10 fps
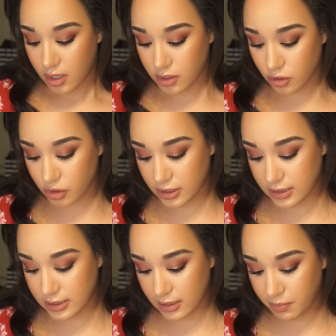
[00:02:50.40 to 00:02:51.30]
is I'll
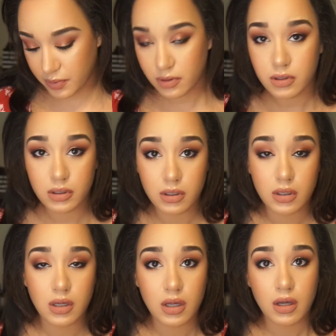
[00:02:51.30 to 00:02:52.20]
just dip
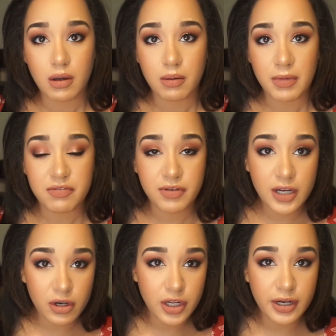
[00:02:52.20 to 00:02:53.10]
my
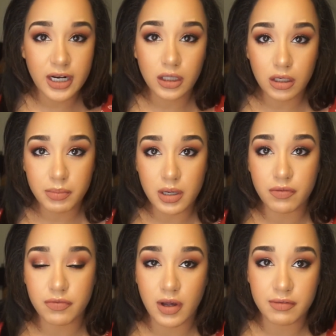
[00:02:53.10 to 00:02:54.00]
finger in there and get a little bit
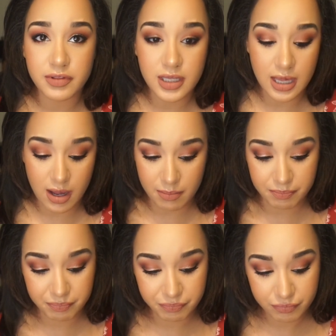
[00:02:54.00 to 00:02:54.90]
of
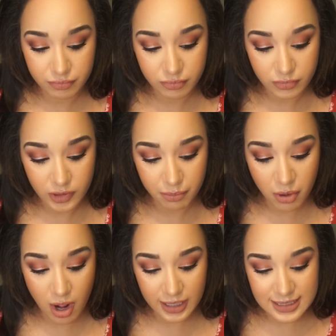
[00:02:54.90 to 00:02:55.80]
the
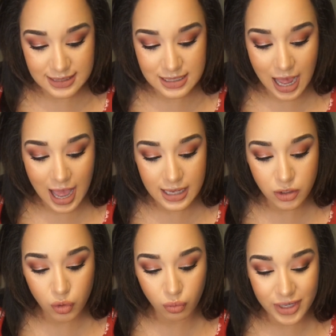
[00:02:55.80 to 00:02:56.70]
product. It's
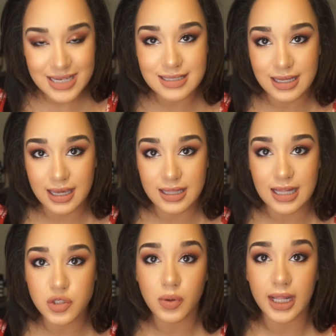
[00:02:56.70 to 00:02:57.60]
not greasy.
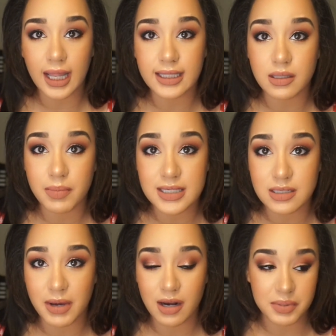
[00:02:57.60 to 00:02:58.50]
That's what I like the best
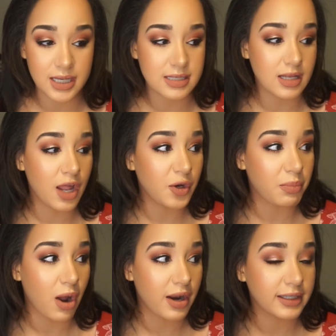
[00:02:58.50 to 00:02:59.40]
about it, because other
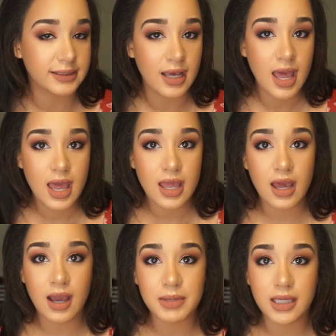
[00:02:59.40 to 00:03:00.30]
products,
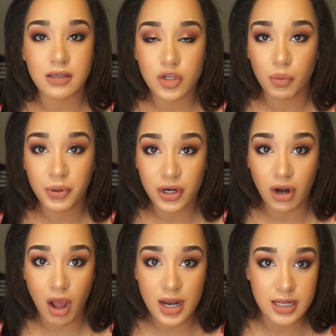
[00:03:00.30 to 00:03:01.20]
I mean, you'll put it
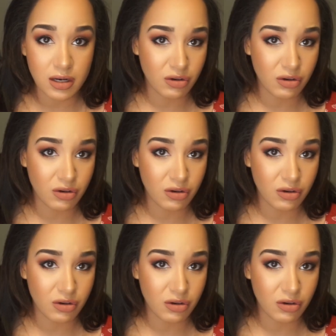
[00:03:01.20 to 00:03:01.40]
on and